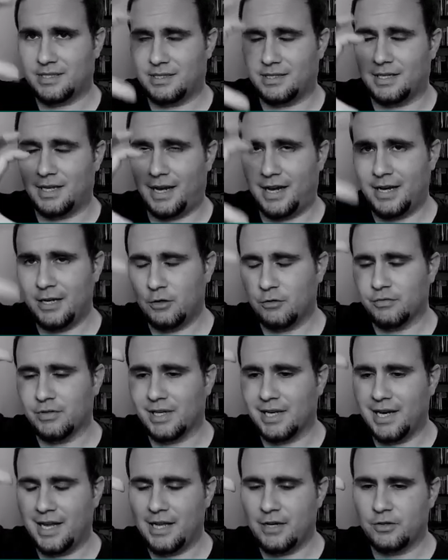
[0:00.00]
height of the
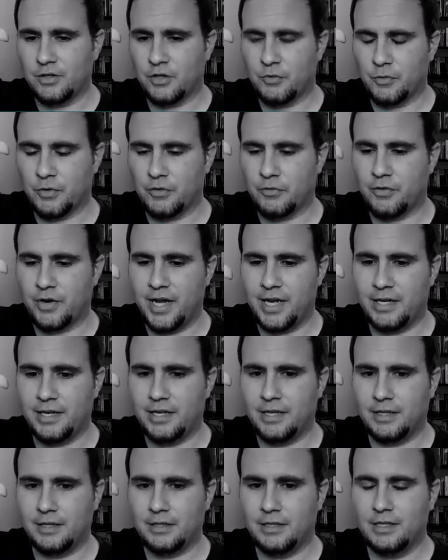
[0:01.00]
ladder that we're
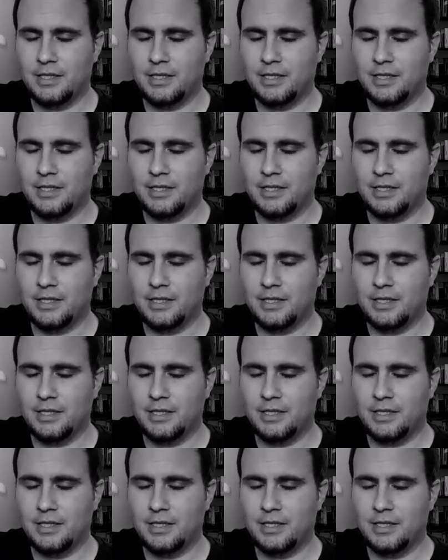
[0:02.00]
creating